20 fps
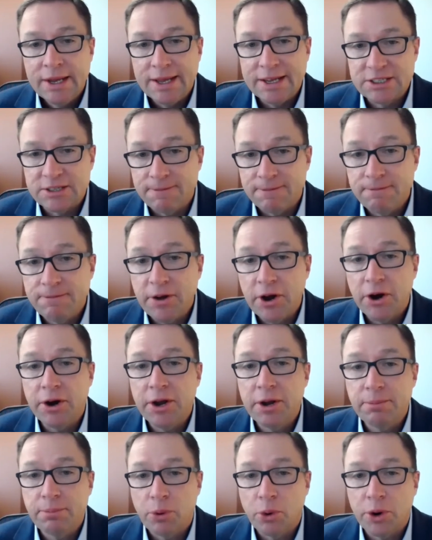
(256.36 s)
it's a very
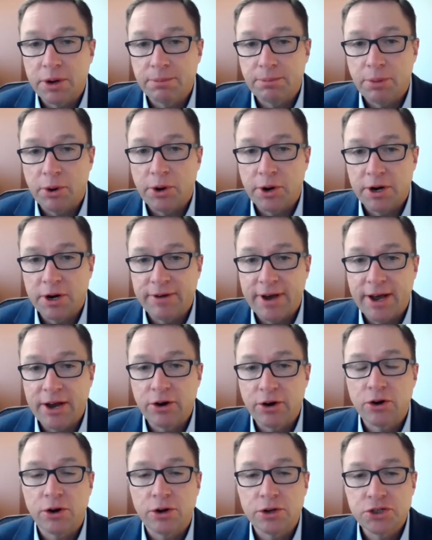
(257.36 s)
important part of
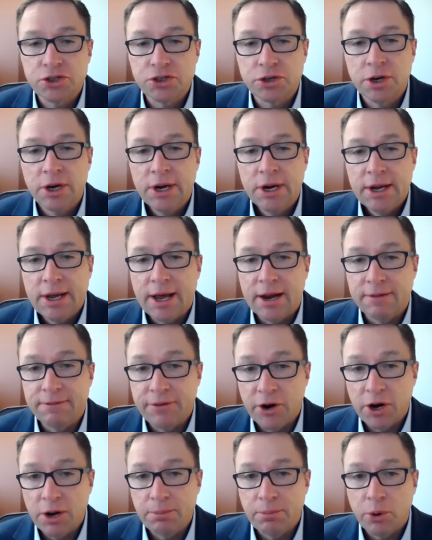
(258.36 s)
agriculture and a
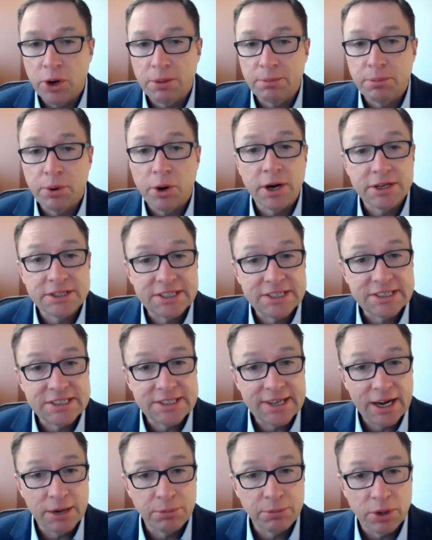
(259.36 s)
very important part of
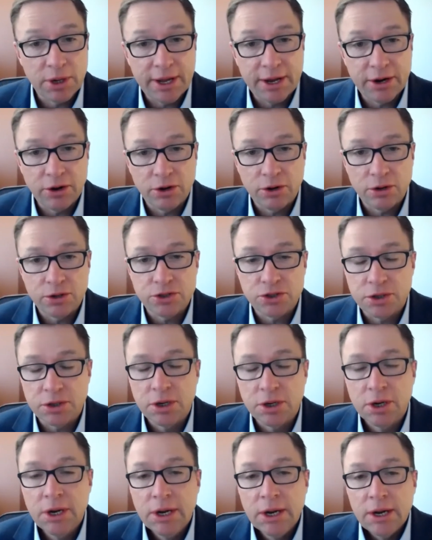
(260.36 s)
sustainable agriculture.
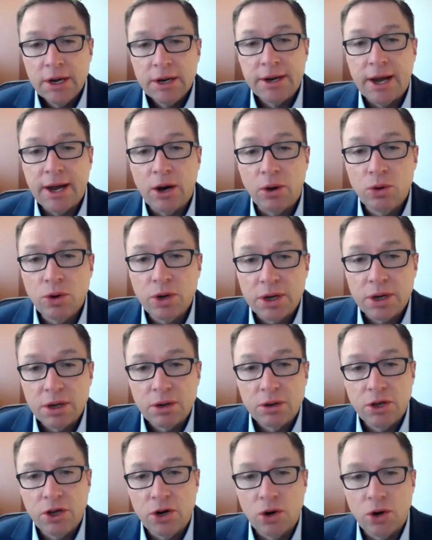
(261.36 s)
Now, look,
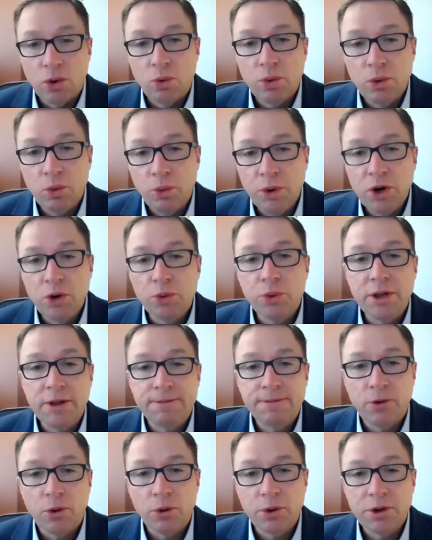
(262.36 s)
we really
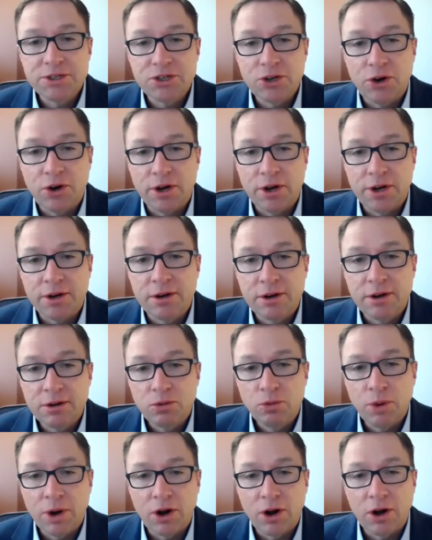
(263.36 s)
focus on
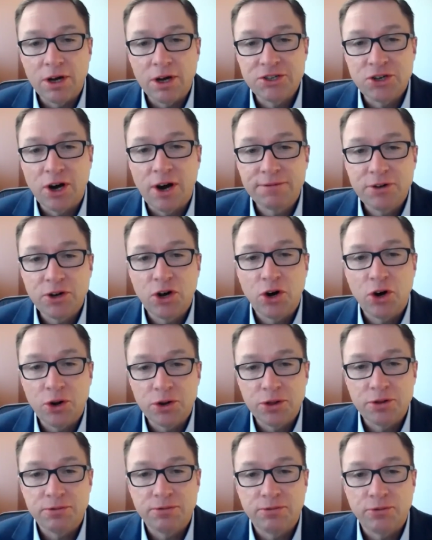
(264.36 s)
what is often
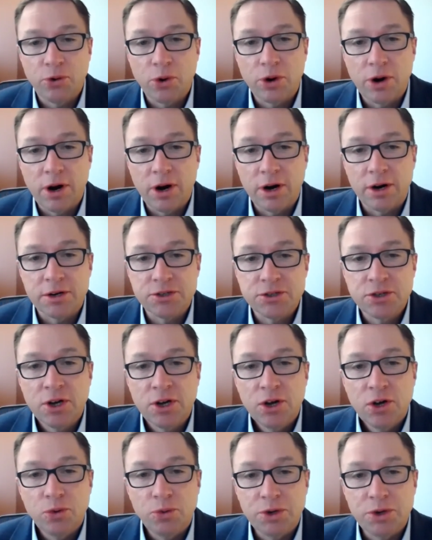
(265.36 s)
called the 4 R's,
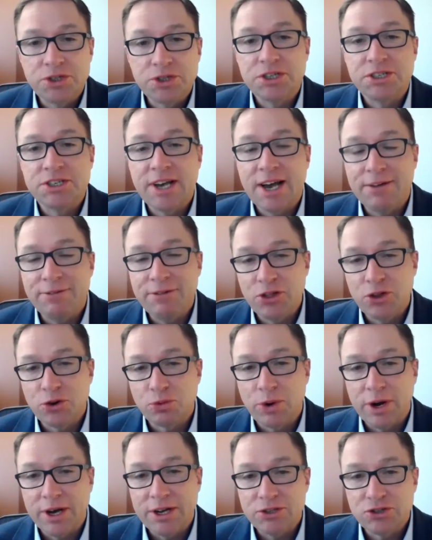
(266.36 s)
which is having the
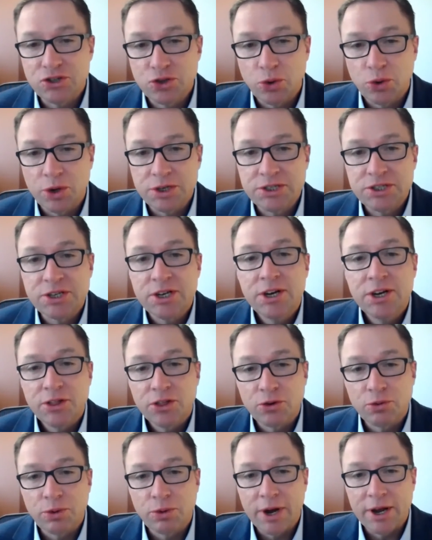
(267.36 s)
right source,
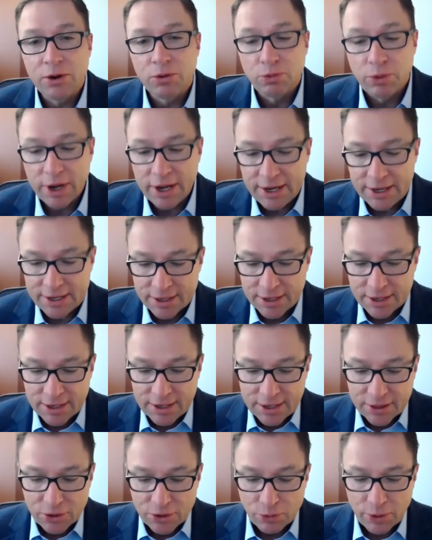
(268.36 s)
the right rate,
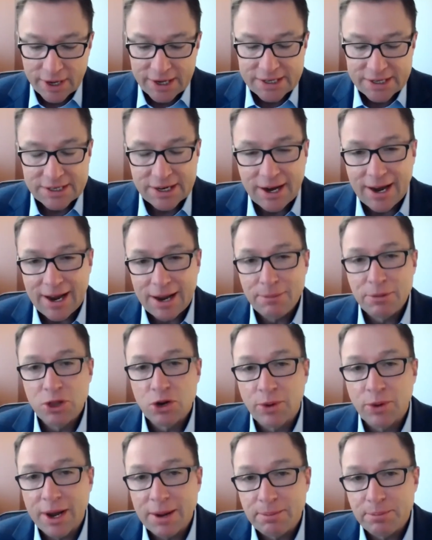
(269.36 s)
the right time, and the
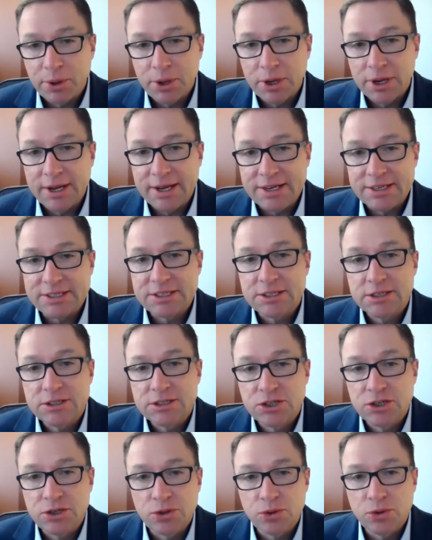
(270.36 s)
right place
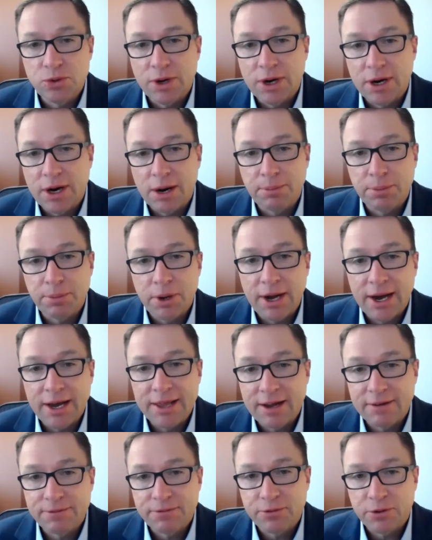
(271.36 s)
to apply
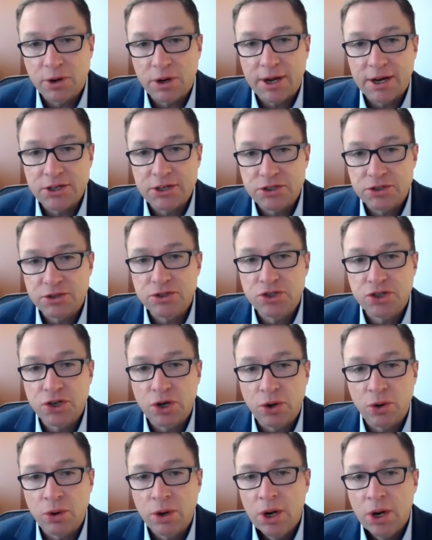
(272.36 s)
that fertilizer. And
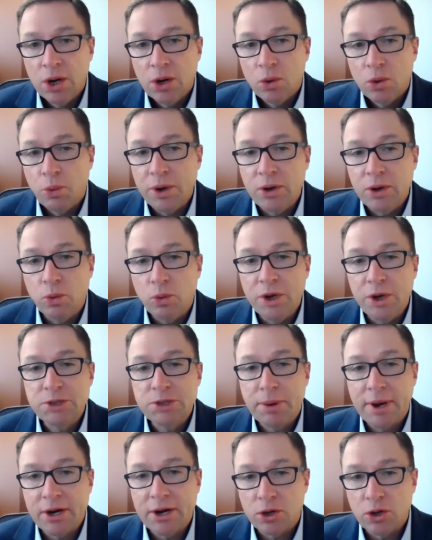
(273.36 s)
so we
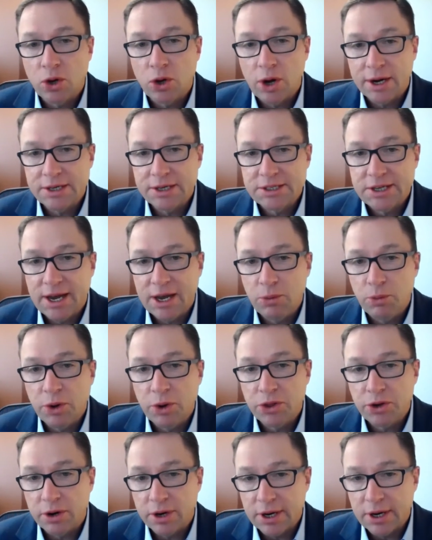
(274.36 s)
spend a lot of time
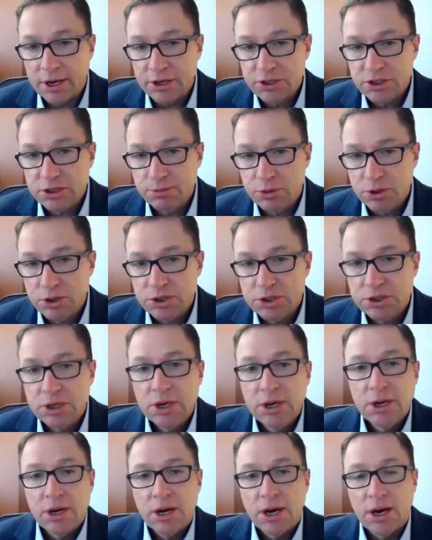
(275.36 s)
with our customers,
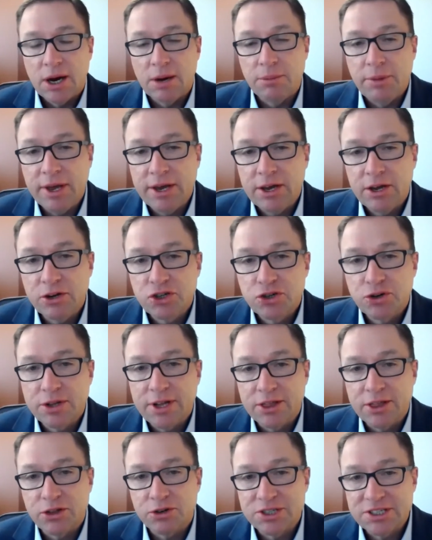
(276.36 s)
making sure
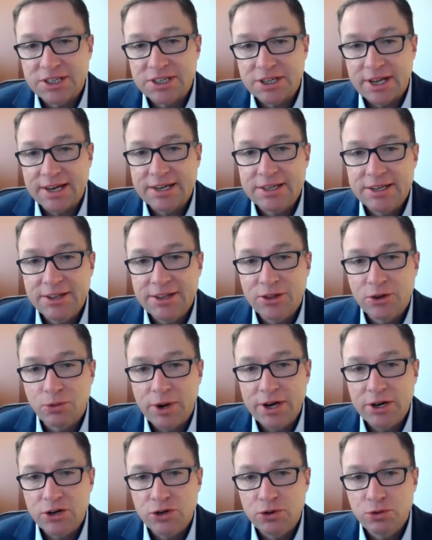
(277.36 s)
that they're selecting the
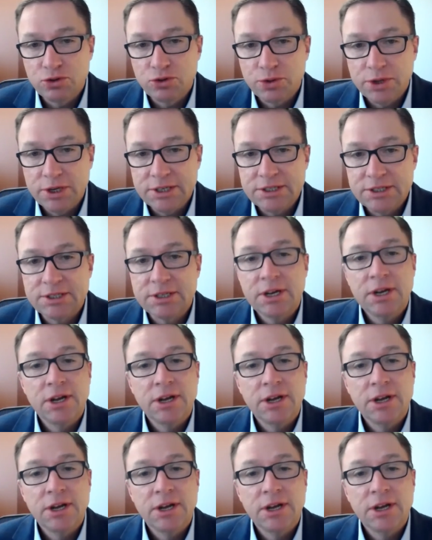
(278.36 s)
right nutrients,